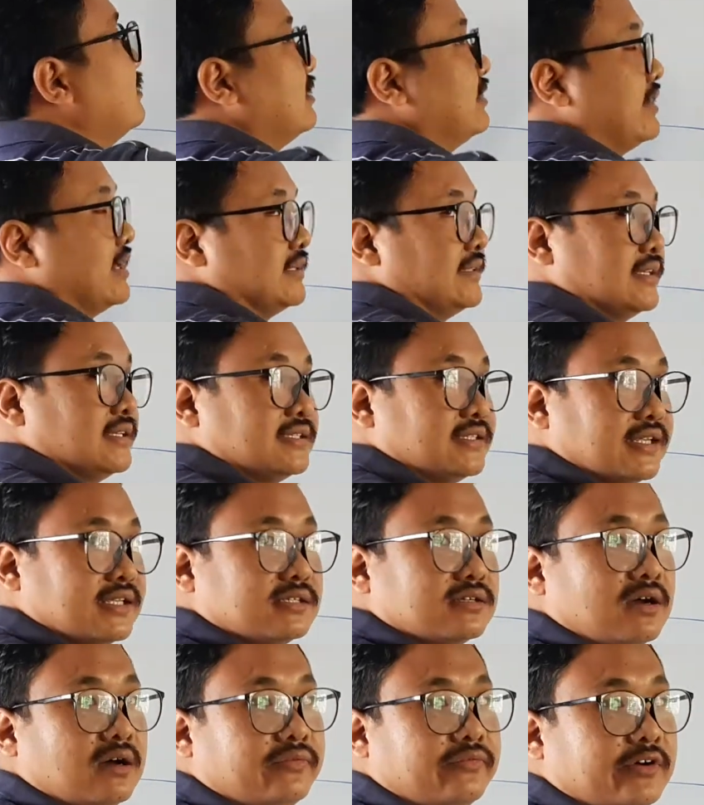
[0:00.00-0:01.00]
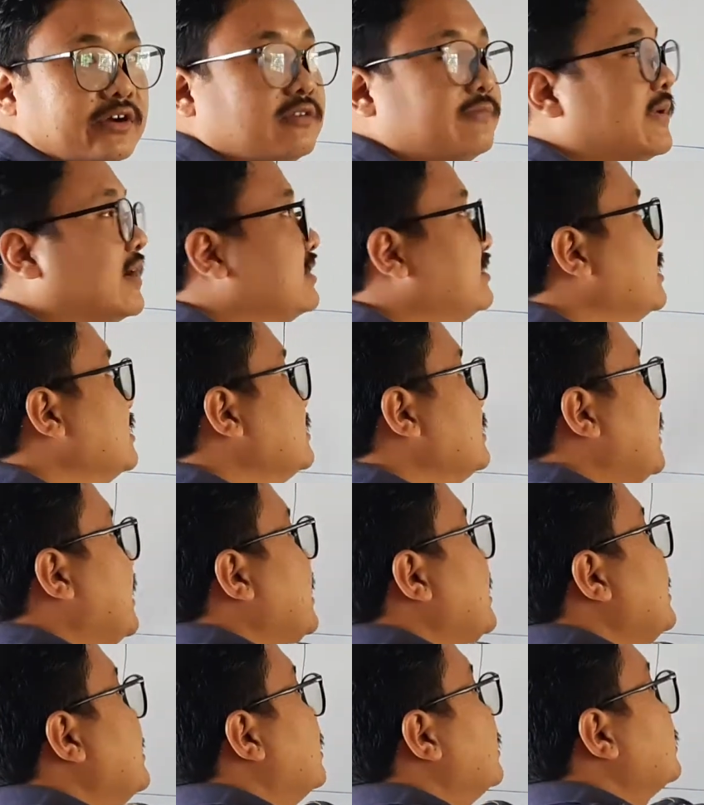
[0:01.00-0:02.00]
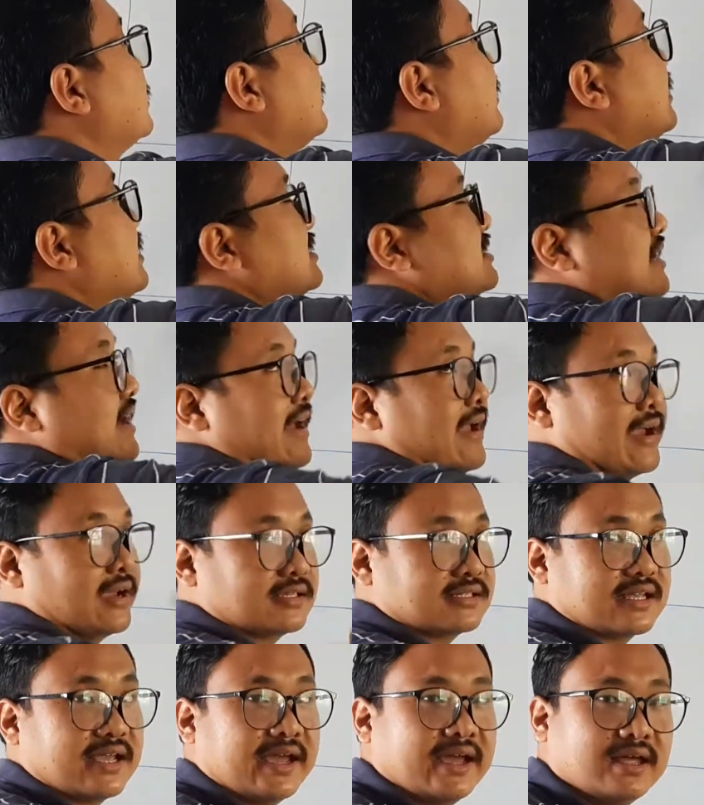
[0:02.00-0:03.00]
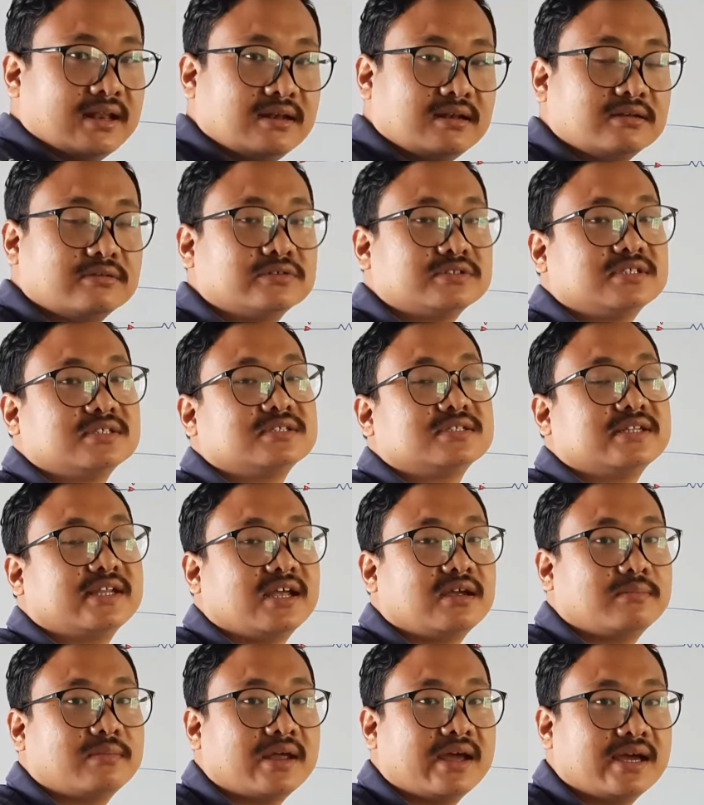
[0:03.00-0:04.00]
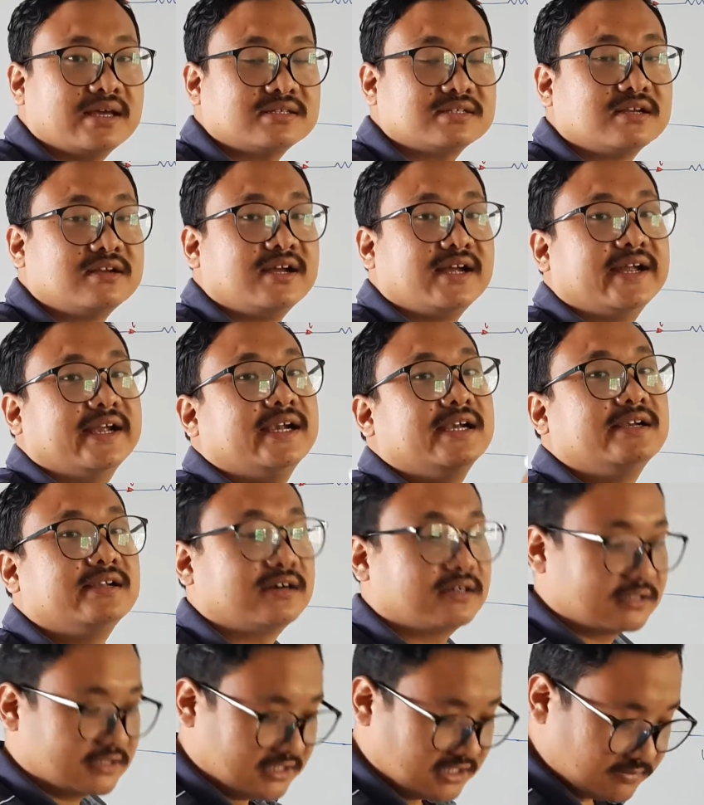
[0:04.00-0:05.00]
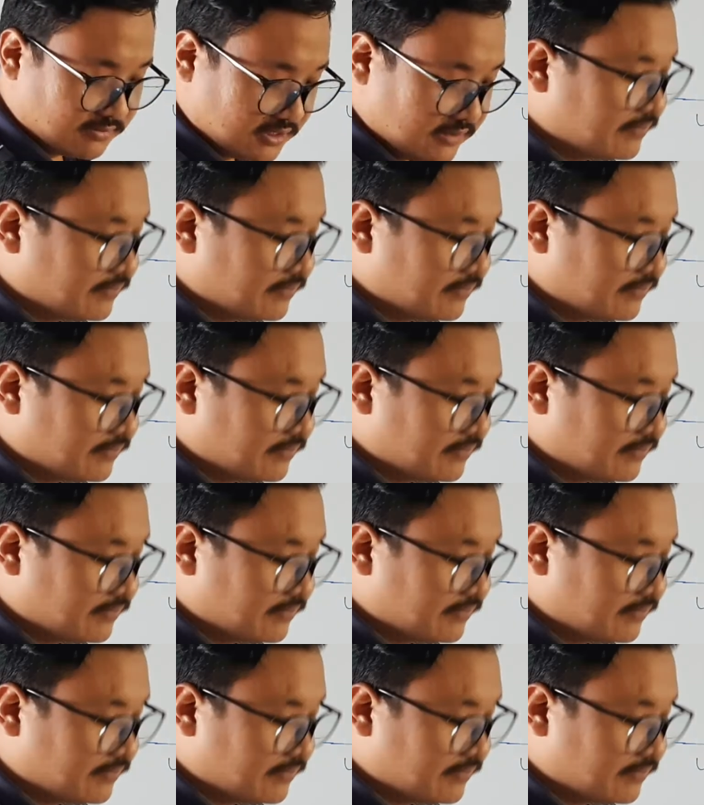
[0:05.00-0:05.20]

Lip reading: the resistance offered by this inductor is XL, which is named as inductive